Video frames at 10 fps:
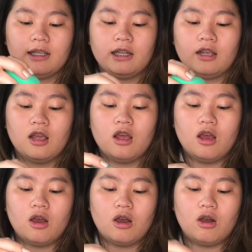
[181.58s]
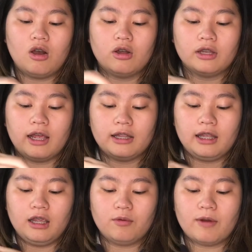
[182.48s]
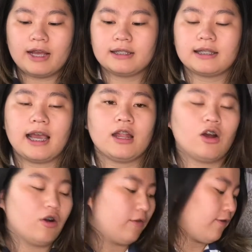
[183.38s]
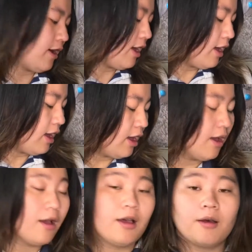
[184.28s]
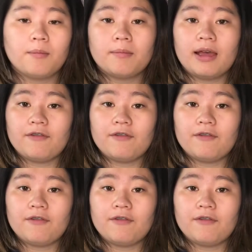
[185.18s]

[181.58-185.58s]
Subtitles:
it on the right side of my